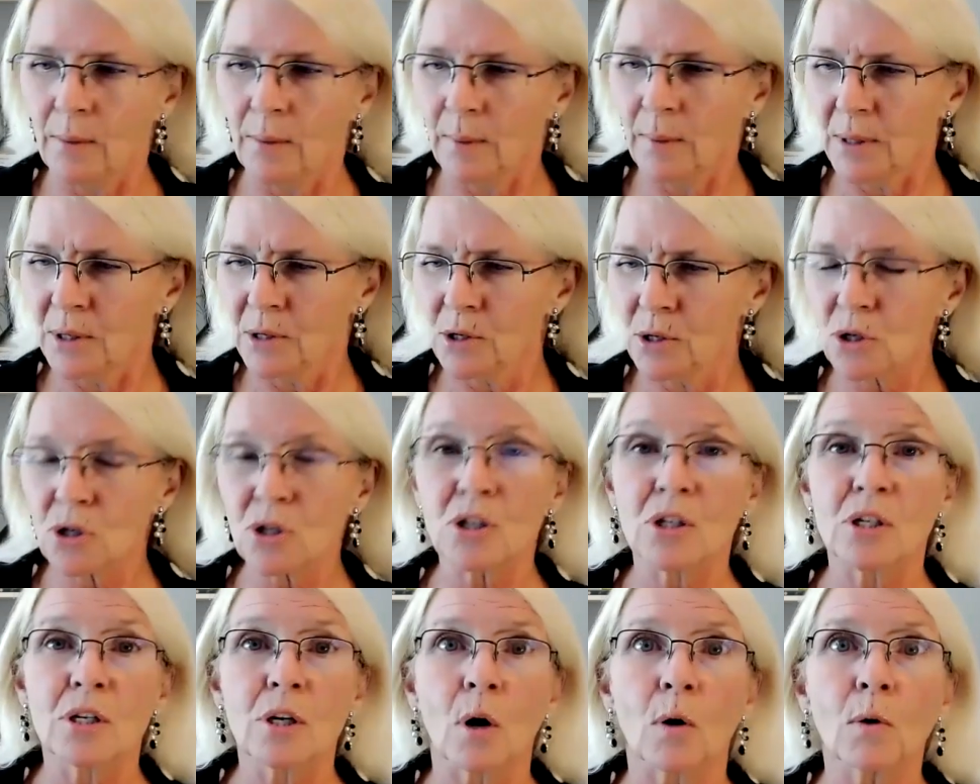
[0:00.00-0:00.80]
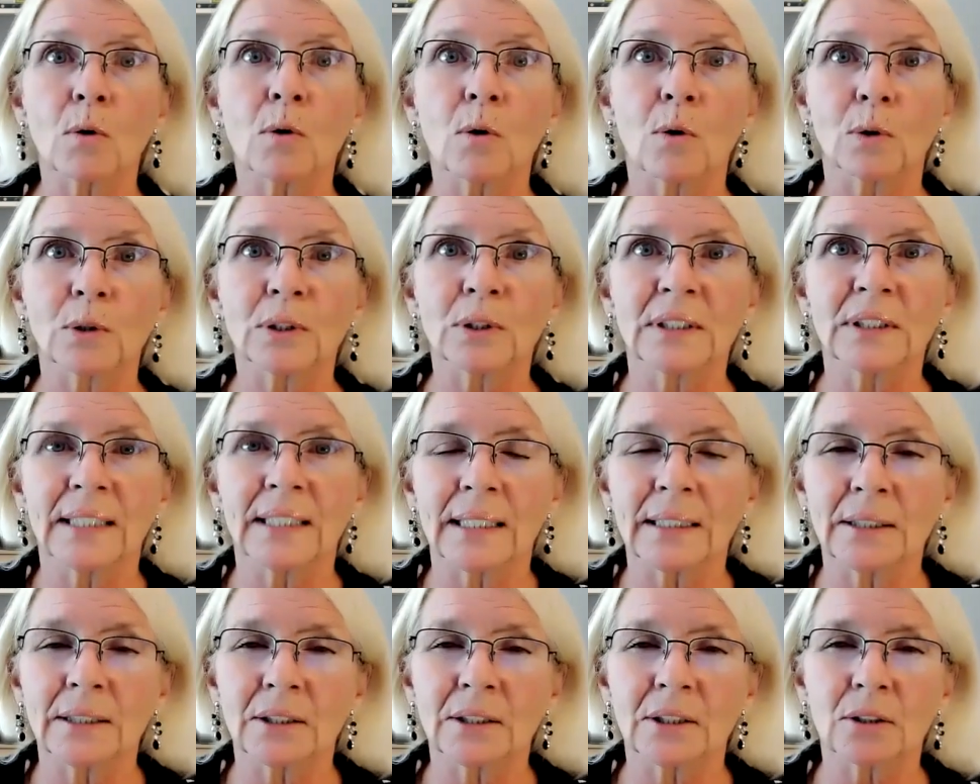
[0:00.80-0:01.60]
We just don't
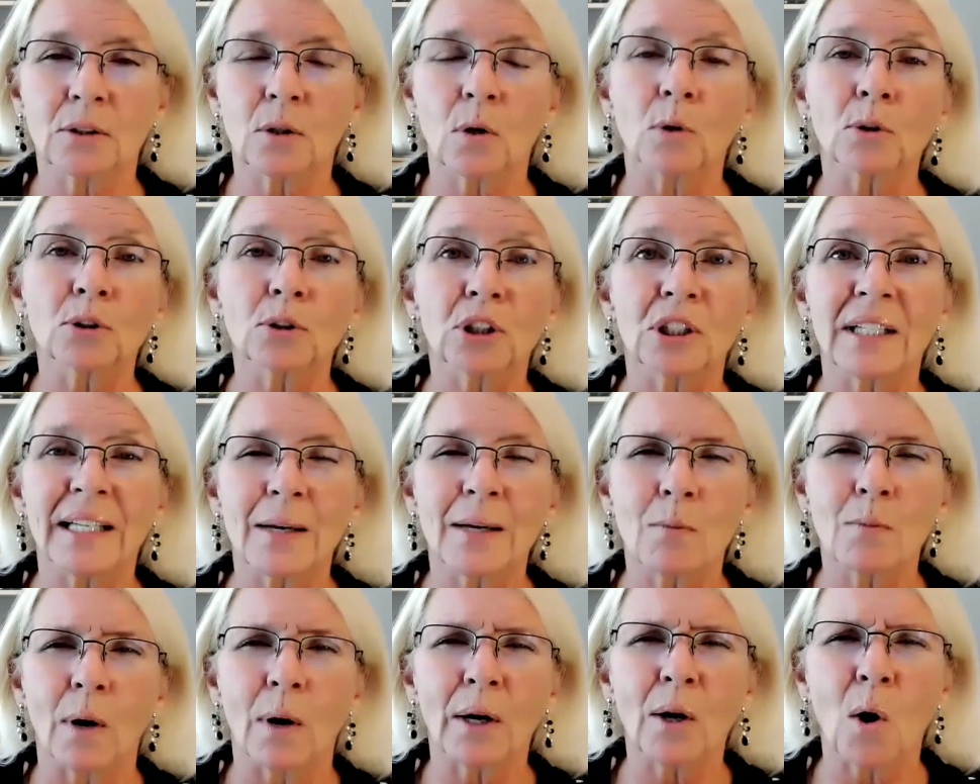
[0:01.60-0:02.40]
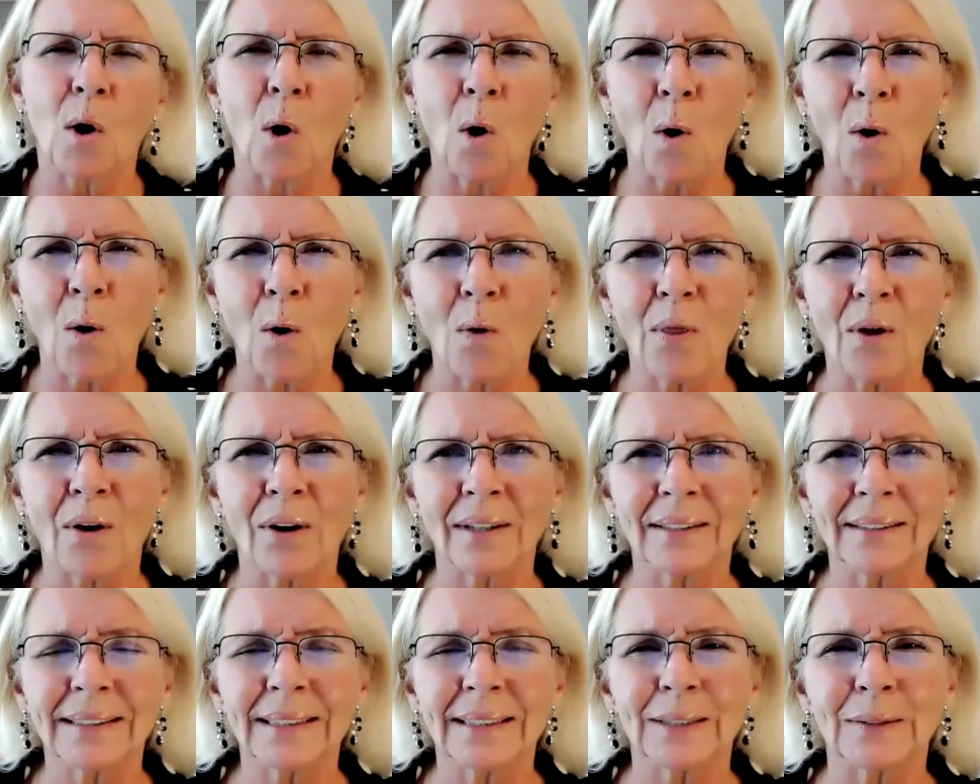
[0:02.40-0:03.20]
constantly want to hold
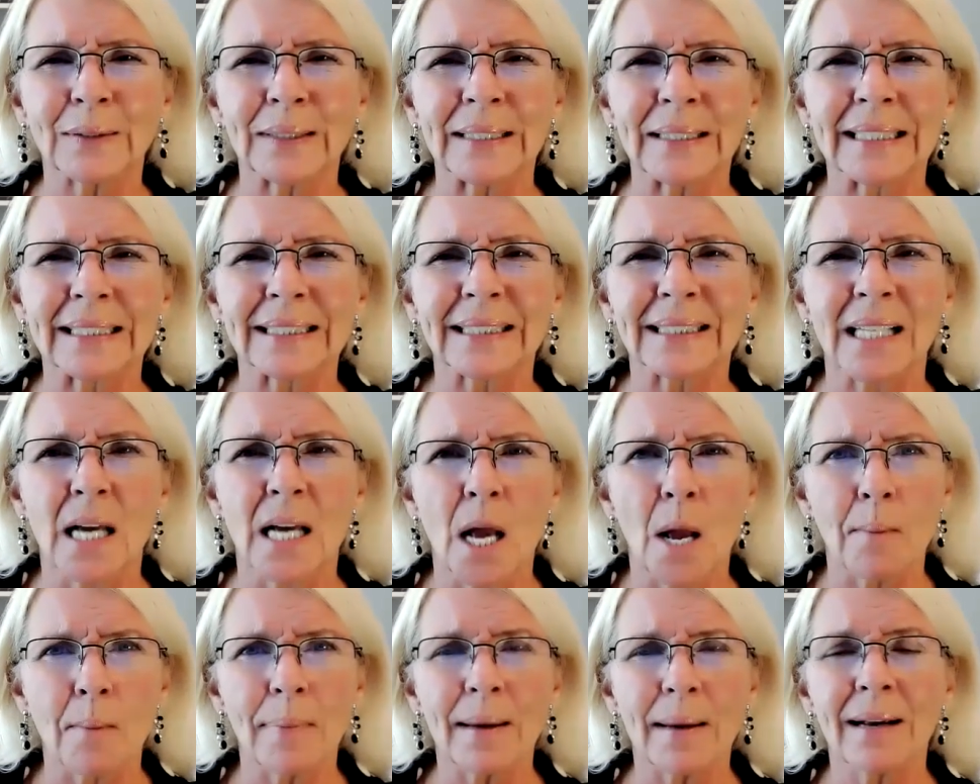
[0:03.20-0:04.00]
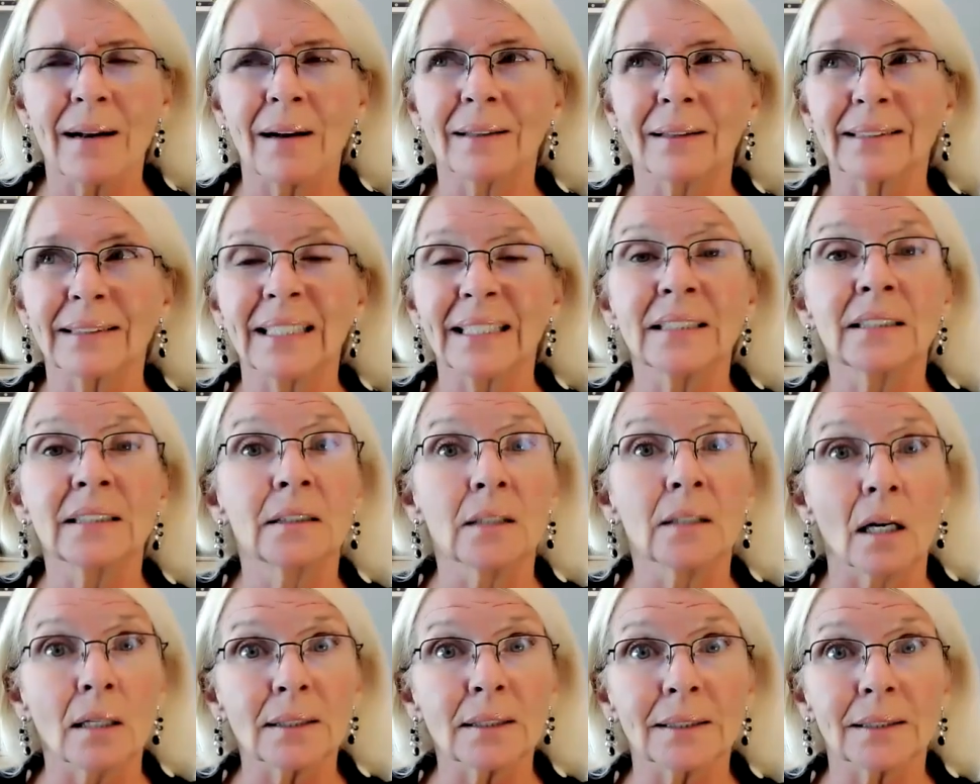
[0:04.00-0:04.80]
on to it, because it
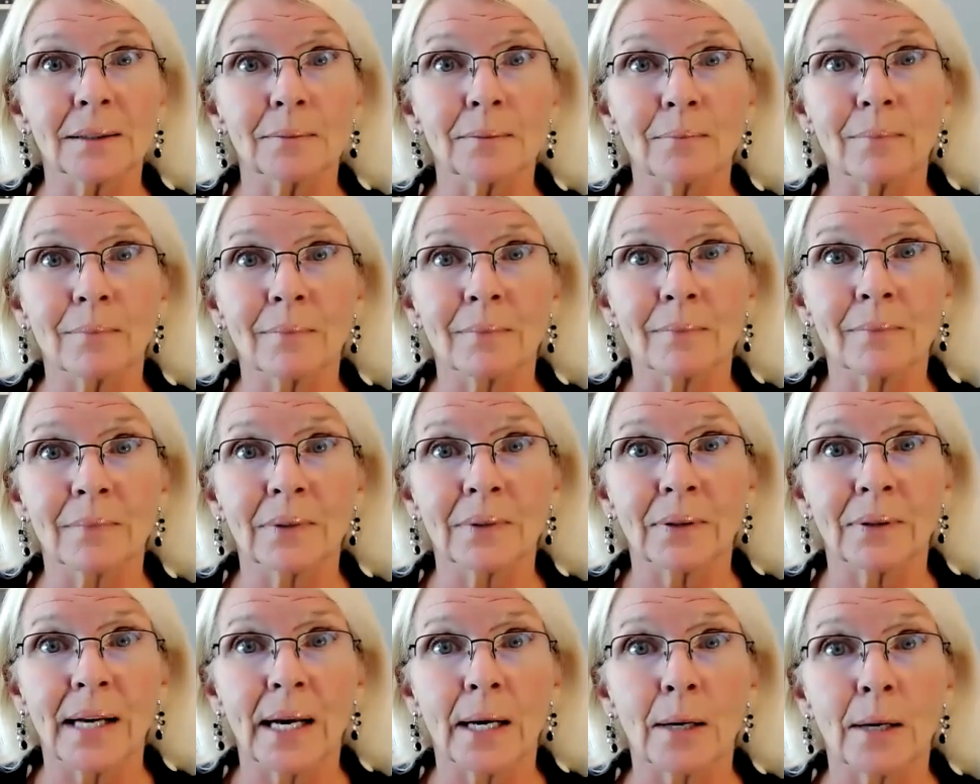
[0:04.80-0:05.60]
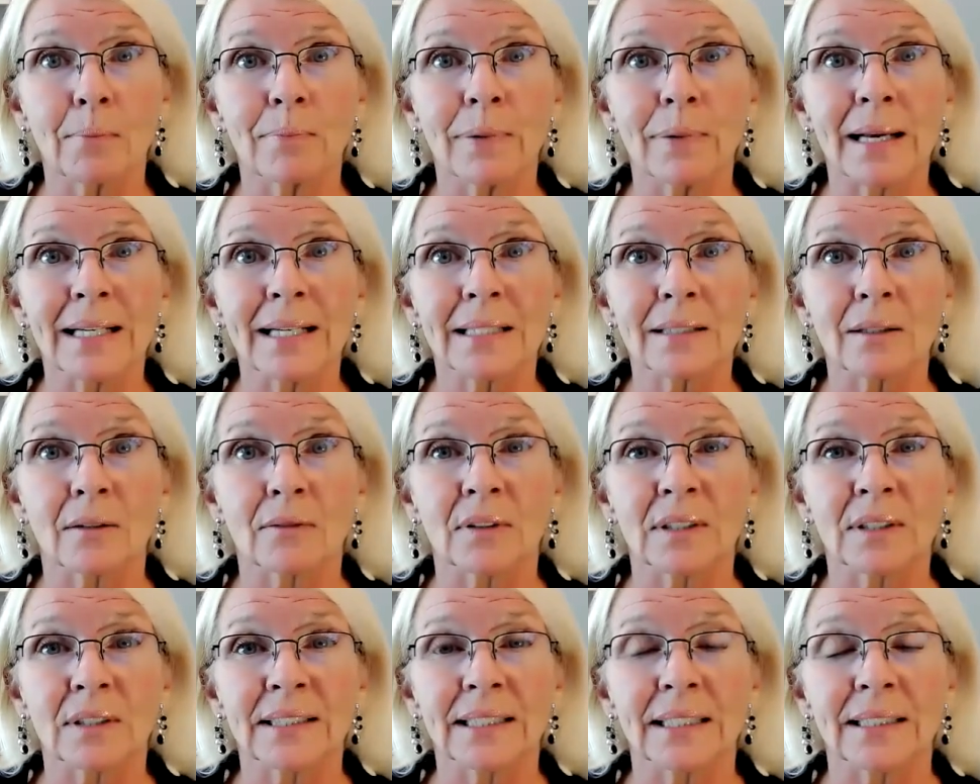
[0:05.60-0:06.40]
does create a place
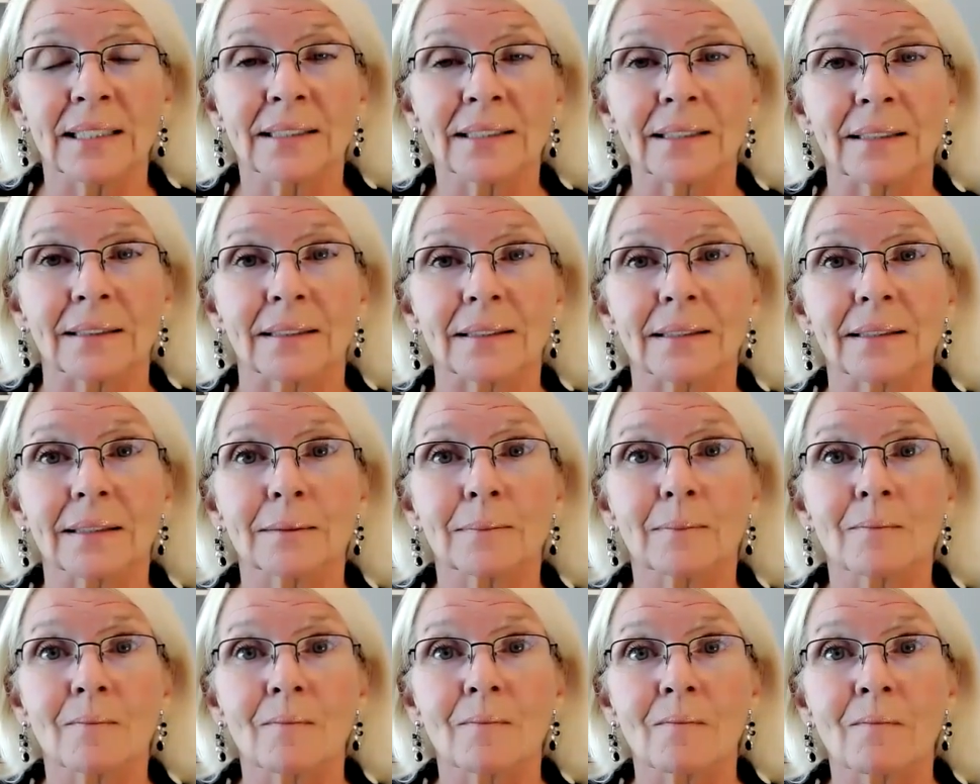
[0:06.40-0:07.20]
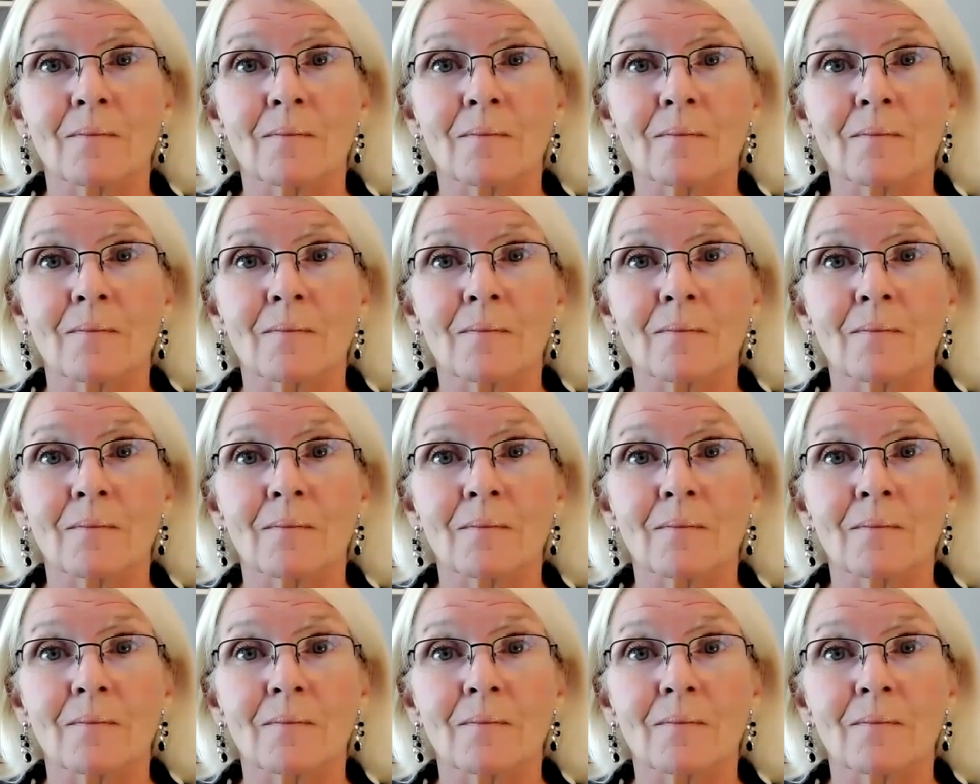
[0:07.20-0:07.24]
of resistance.